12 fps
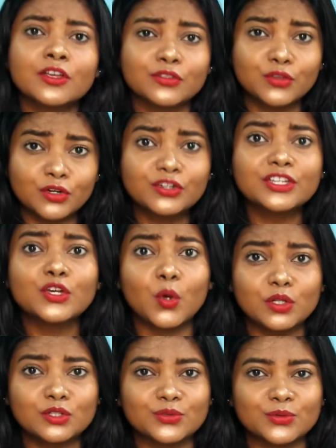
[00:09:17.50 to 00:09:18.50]
30
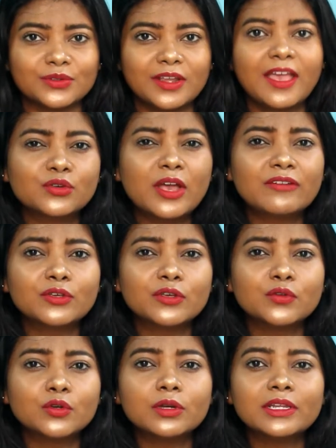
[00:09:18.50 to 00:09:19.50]
all tone. So I'll
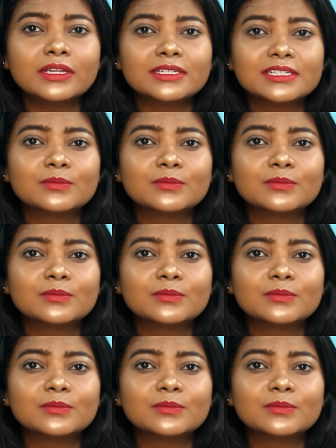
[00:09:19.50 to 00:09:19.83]
give you a little